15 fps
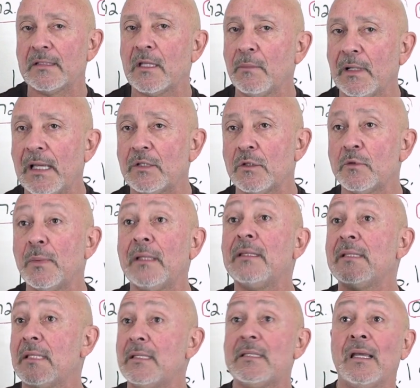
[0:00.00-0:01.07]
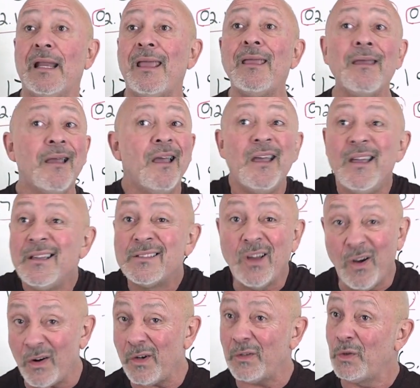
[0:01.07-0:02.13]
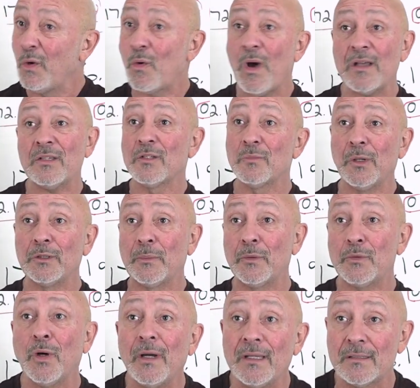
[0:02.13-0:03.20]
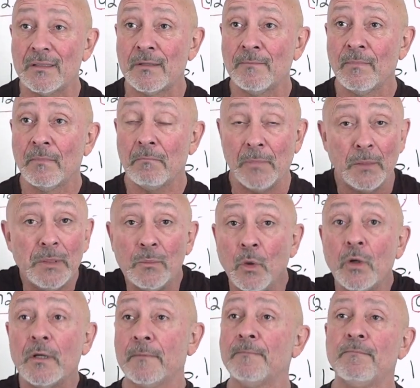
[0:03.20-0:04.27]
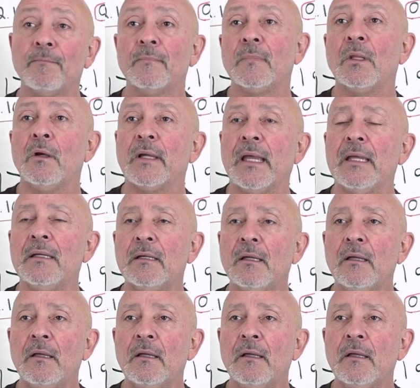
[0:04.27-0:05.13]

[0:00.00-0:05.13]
got simulations, but the CCNA, it's 102 questions, multiple choice, maybe more, okay?